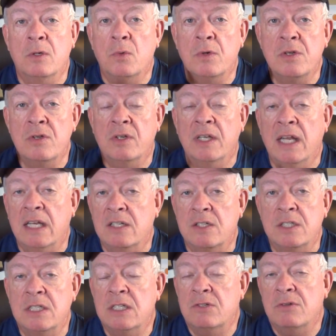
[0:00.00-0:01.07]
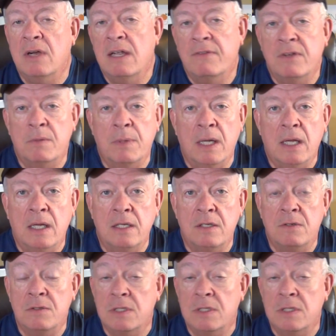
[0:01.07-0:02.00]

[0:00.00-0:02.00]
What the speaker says: to where you can actually see traffic behind you.